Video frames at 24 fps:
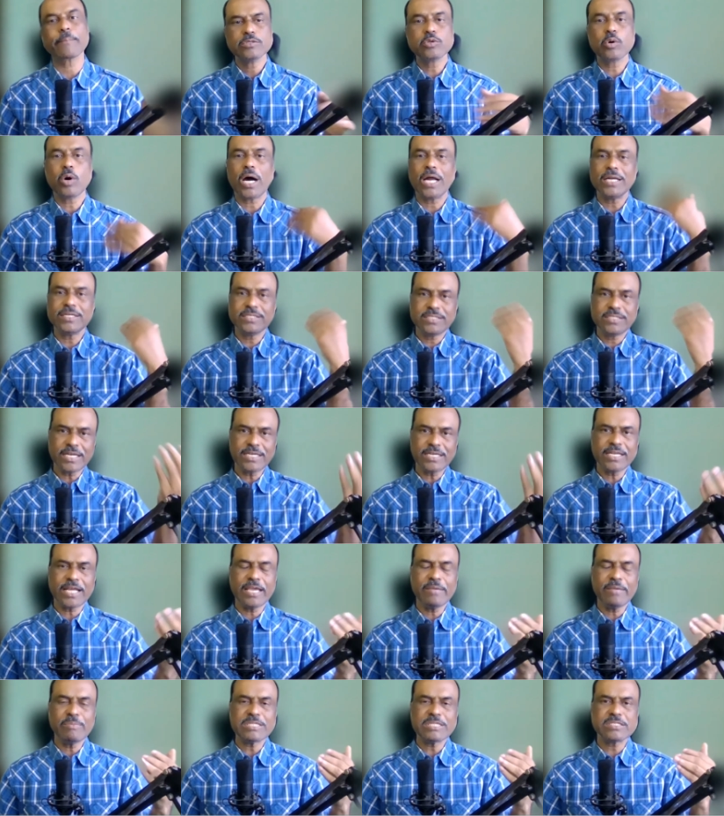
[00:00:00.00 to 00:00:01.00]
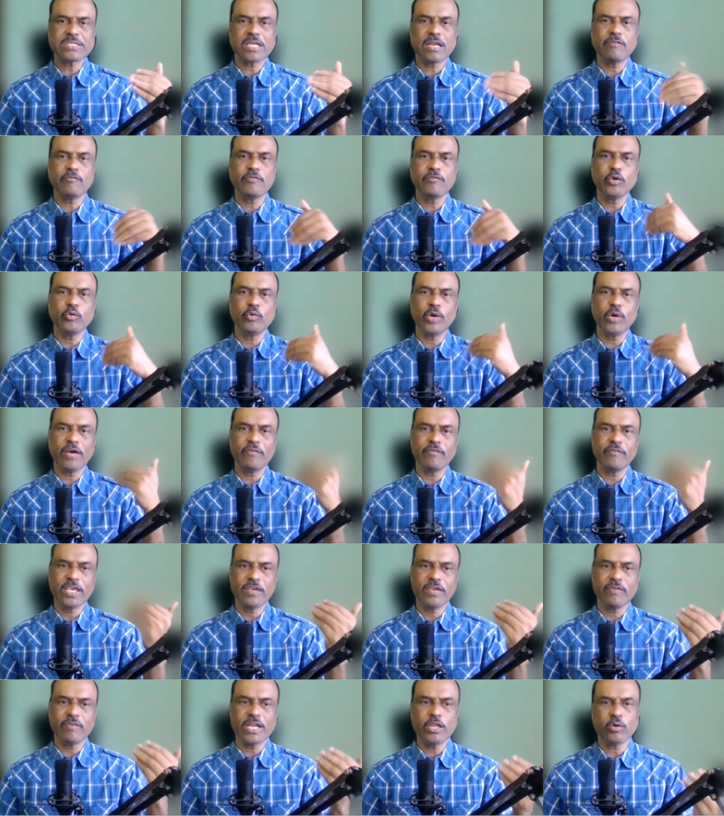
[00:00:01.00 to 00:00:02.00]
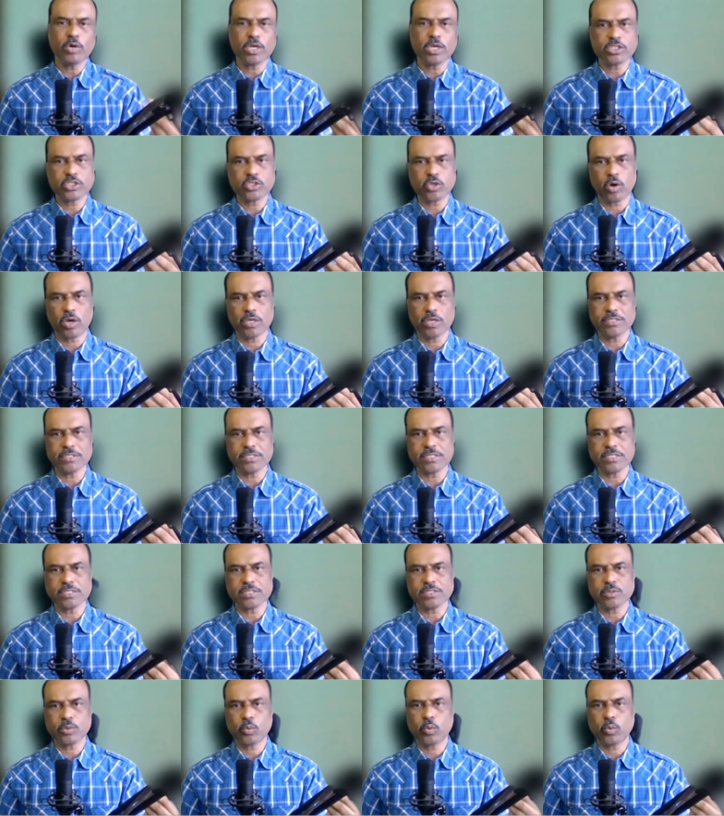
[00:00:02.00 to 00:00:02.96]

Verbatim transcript: So at that time itself, you would have given your choices.